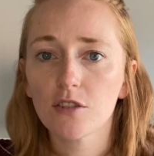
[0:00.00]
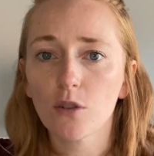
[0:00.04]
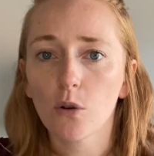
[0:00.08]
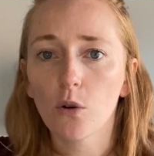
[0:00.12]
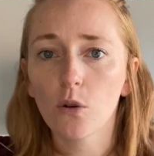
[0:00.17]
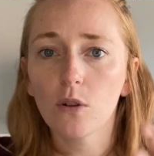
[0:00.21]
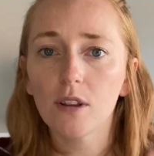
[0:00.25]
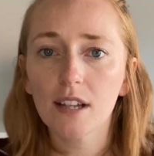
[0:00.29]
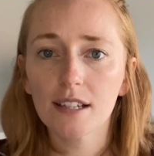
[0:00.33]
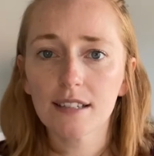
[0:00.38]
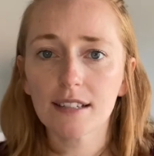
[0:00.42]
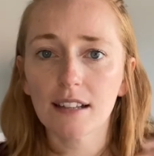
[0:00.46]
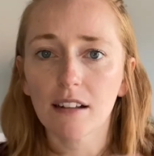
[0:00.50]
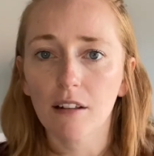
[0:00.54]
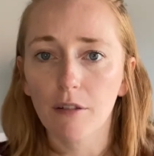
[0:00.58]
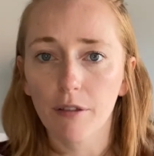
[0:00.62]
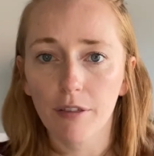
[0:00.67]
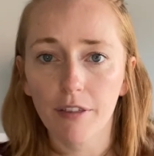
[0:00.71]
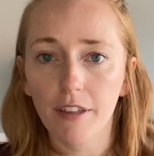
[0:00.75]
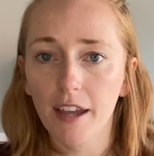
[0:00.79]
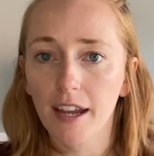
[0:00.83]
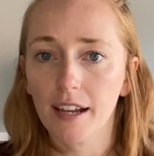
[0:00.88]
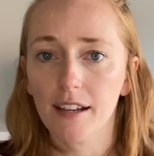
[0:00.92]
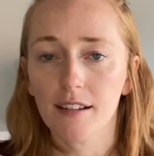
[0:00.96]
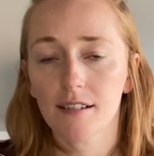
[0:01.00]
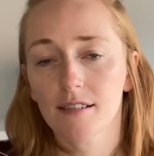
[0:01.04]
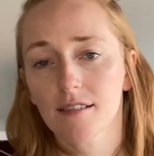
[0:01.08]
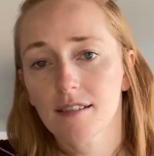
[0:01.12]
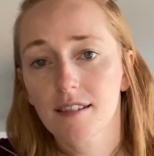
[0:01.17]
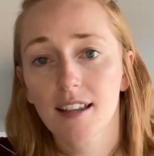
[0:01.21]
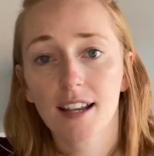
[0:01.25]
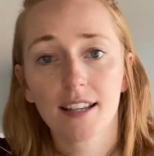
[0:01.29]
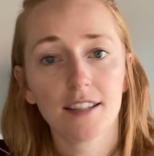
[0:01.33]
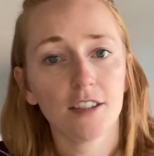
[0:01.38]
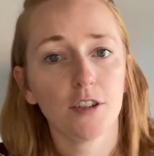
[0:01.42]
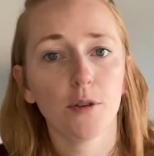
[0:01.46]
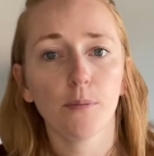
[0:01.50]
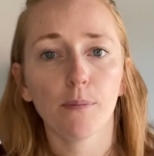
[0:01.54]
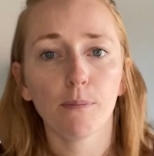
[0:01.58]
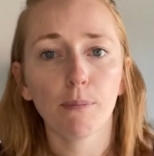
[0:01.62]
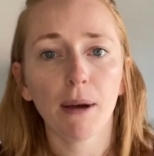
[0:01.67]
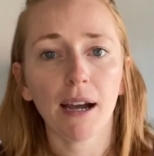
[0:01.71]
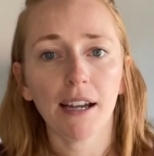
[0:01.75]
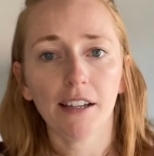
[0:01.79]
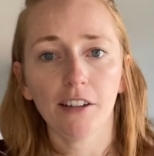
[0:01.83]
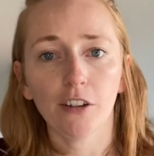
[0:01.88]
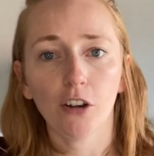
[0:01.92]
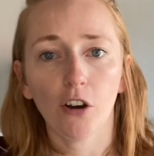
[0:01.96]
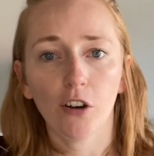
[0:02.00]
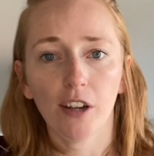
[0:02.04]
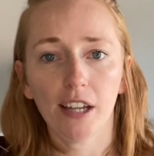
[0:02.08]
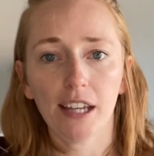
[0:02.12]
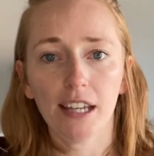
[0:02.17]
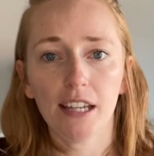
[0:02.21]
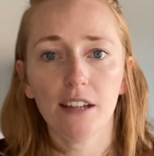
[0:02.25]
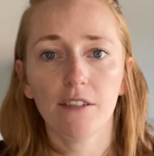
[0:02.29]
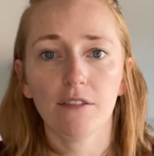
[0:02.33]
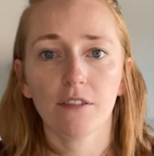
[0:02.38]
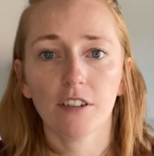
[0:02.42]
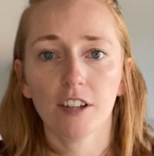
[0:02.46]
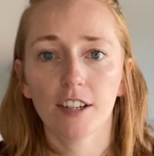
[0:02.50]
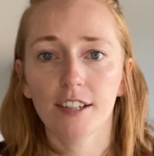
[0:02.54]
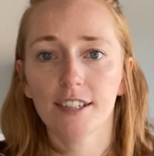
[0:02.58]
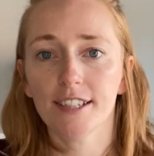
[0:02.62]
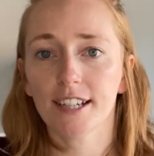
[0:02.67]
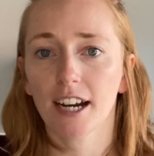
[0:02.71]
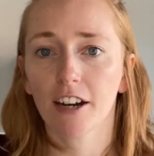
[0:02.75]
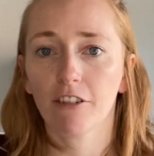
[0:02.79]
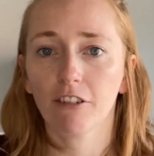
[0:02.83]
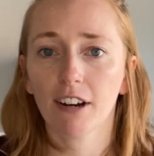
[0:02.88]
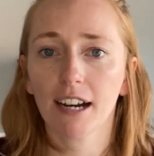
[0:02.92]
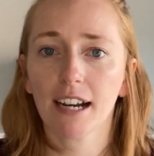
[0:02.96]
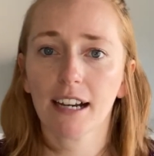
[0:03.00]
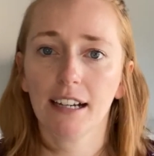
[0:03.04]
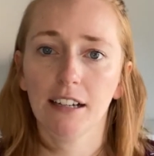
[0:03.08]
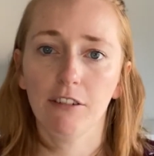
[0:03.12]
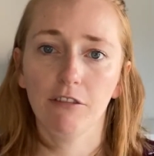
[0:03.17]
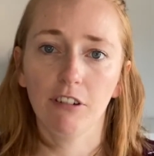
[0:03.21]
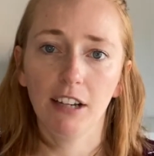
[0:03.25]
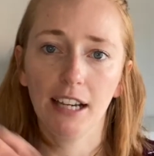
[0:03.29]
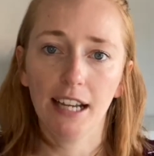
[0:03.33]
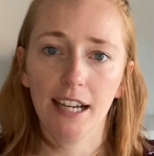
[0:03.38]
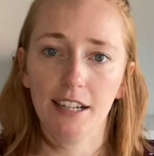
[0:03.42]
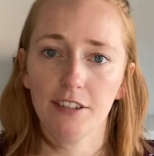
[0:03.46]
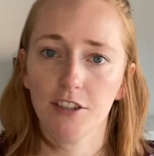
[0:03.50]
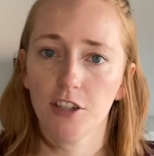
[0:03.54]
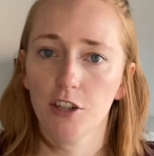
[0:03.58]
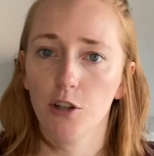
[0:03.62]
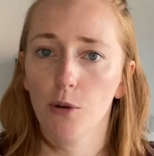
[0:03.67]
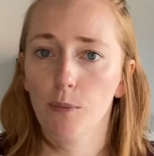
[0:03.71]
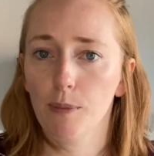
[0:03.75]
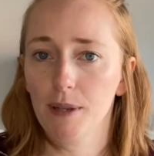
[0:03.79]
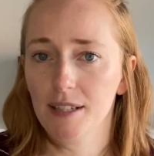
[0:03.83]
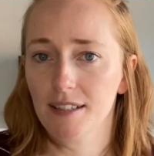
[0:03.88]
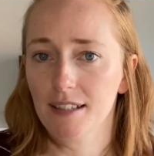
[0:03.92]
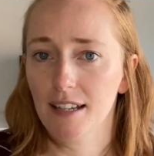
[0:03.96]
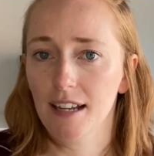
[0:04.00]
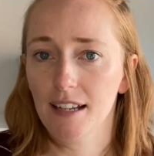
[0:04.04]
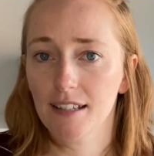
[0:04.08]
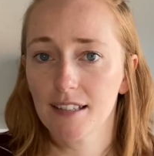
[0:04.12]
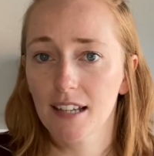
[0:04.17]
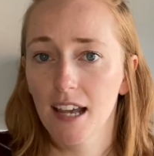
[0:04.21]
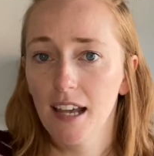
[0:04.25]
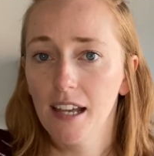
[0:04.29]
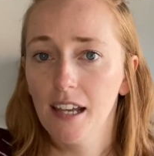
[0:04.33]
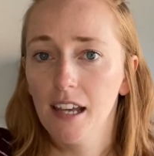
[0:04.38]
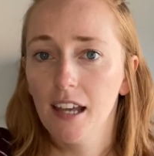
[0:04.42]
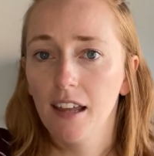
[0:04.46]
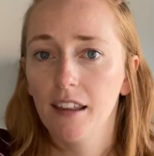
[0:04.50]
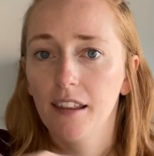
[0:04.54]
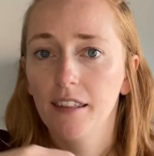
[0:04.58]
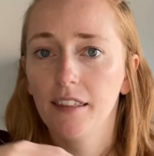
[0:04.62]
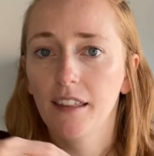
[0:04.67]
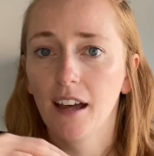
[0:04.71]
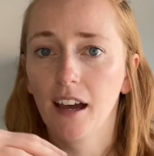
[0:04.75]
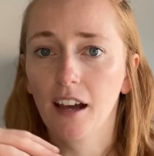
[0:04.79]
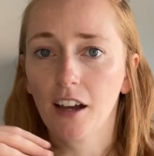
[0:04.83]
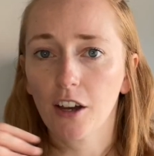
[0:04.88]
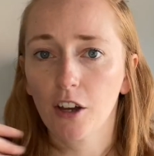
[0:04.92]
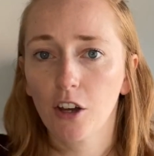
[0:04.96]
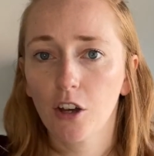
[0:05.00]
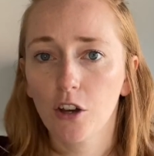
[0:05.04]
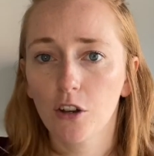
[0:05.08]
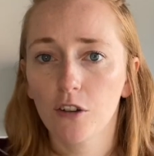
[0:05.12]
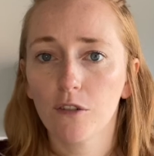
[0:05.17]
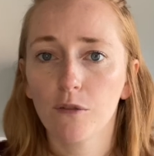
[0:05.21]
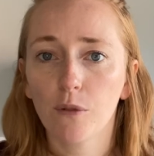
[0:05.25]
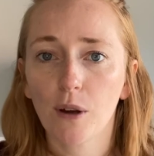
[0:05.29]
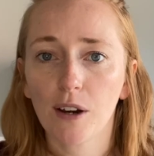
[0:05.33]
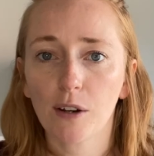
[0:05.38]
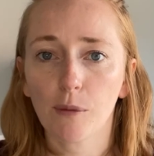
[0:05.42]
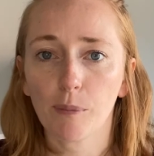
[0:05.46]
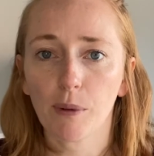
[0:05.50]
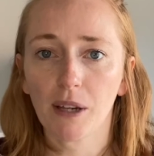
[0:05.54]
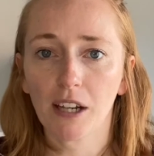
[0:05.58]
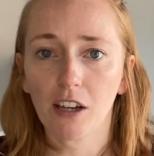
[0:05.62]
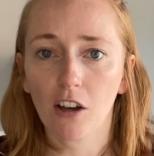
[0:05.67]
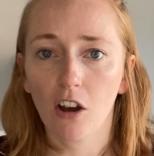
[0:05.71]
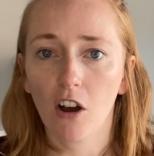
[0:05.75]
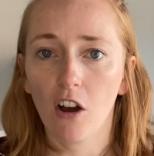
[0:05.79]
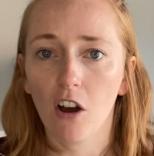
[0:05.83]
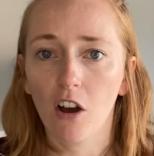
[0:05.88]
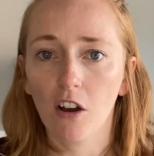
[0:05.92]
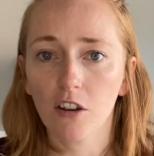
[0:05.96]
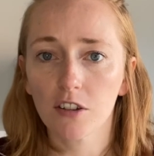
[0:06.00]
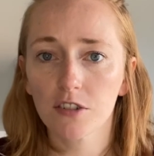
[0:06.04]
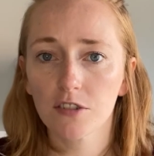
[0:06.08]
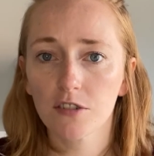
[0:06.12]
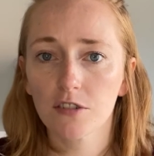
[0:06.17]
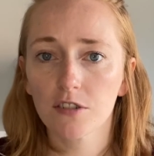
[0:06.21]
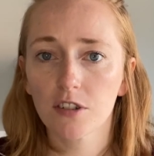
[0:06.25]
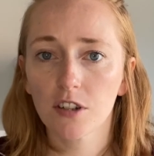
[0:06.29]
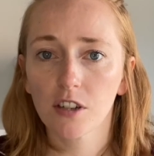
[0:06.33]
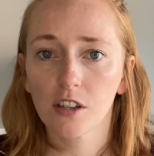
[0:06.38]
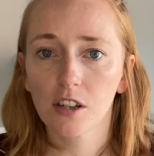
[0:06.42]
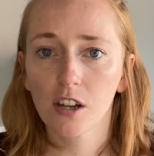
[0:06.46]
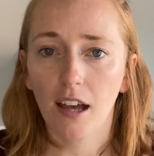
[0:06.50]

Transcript: all these little things you might not even directly relate to your business that could have went up in cost.